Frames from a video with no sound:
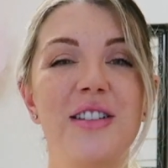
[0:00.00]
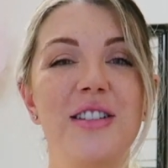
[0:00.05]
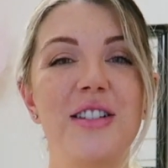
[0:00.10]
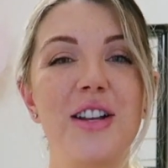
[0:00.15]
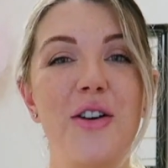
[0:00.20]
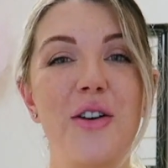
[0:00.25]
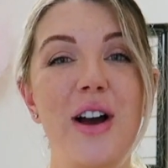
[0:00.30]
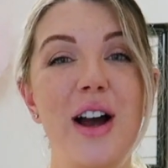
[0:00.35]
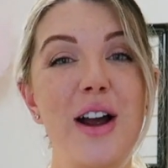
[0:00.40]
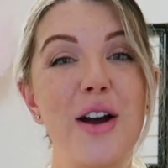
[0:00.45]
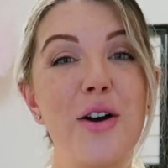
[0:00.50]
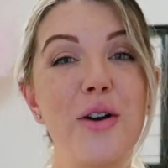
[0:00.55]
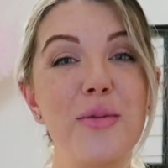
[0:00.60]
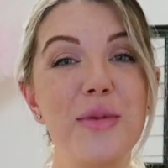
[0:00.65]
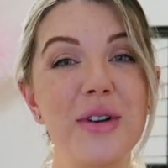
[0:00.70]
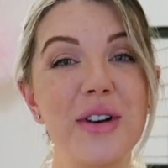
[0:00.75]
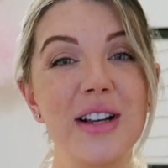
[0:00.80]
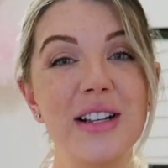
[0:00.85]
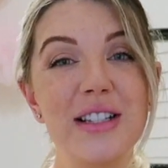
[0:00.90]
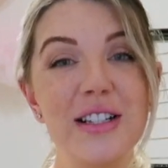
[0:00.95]
So I
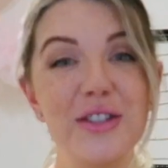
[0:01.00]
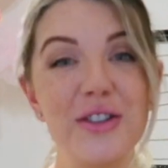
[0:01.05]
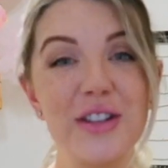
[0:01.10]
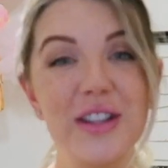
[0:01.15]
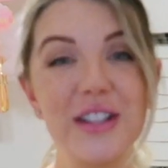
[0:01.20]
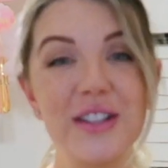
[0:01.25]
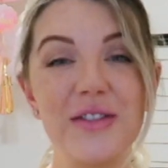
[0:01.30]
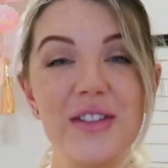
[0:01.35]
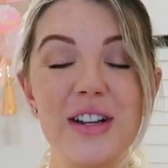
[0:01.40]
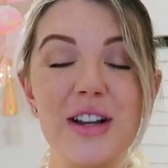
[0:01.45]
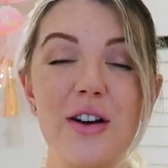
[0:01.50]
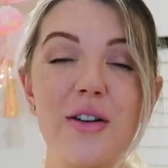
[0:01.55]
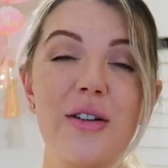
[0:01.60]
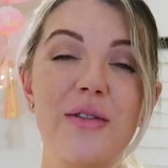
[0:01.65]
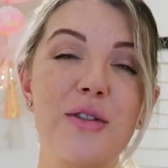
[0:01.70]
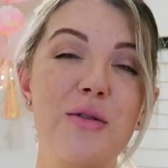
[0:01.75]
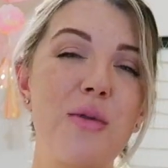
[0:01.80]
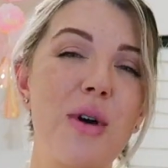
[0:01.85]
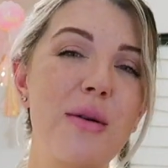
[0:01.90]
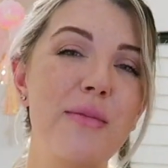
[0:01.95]
hope you guys enjoyed this video.
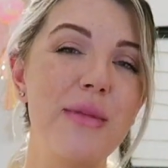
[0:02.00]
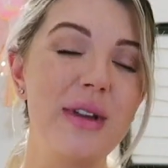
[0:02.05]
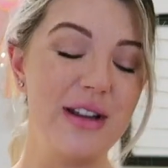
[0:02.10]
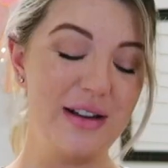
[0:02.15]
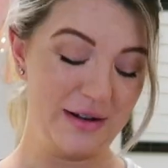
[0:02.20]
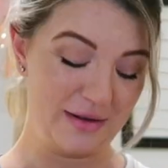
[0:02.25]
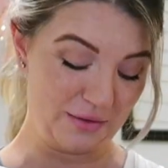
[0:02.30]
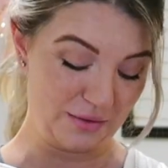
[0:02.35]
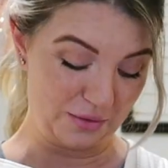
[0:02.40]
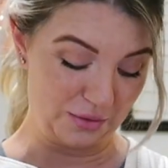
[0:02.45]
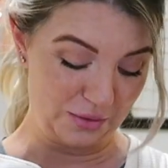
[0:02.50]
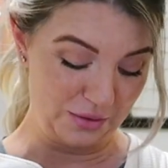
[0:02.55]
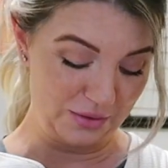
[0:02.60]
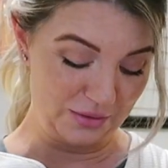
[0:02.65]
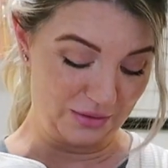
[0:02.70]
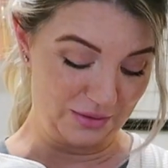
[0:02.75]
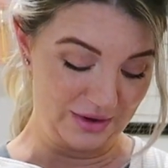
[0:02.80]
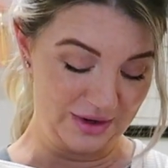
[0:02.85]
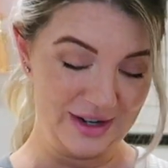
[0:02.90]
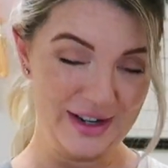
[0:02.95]
If you want me to,
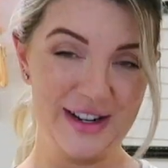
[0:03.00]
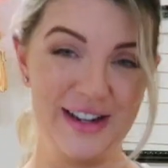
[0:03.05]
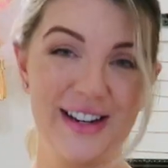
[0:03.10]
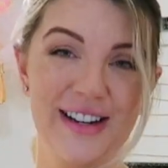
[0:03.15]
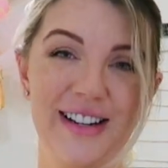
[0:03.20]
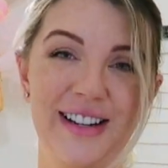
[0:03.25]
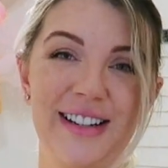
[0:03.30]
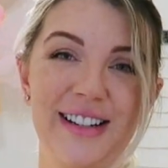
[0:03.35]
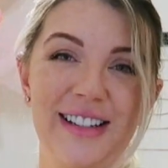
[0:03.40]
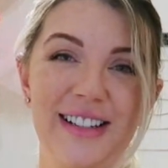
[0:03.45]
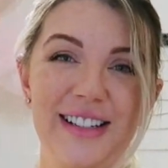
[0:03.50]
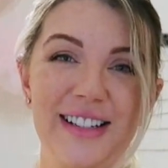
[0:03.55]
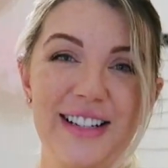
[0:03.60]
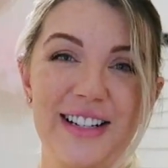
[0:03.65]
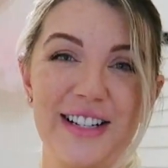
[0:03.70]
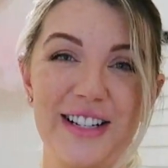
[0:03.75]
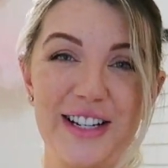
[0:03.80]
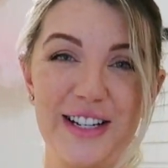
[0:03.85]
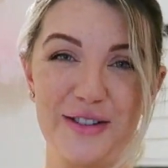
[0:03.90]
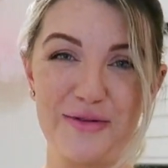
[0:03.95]
ooh,
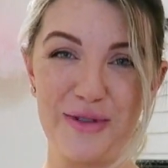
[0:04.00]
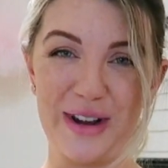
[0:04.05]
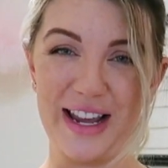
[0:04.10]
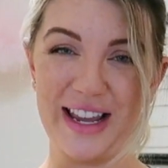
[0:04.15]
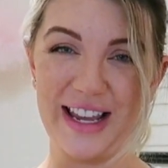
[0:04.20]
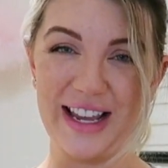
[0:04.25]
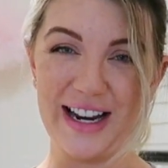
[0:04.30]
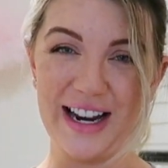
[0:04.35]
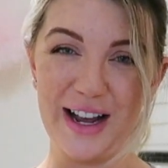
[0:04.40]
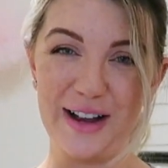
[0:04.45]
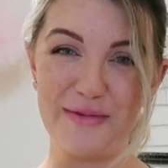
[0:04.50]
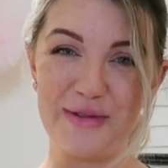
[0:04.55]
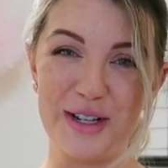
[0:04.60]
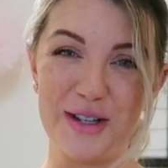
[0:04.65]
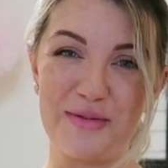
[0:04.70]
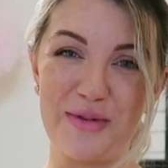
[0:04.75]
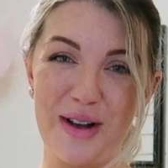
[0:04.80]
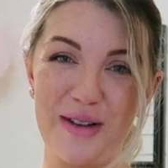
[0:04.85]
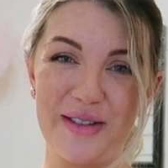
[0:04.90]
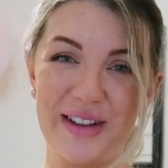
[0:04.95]
she's waking up.
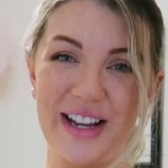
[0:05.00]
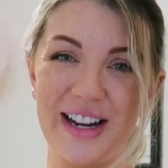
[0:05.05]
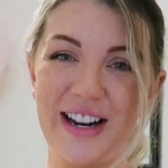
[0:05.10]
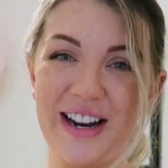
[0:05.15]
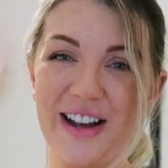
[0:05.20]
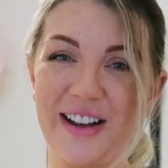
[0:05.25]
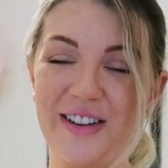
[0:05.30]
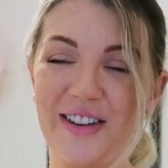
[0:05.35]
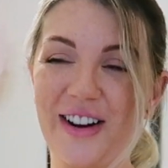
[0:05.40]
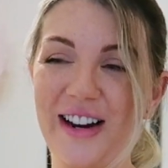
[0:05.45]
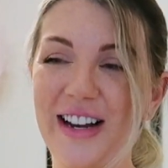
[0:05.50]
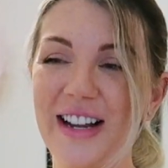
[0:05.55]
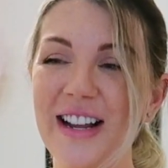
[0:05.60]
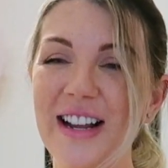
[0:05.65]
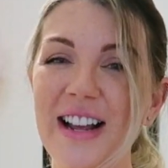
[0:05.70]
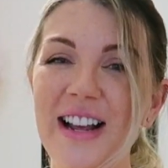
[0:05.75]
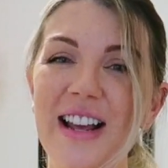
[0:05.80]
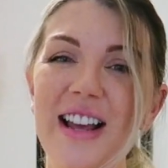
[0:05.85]
probably getting hungry.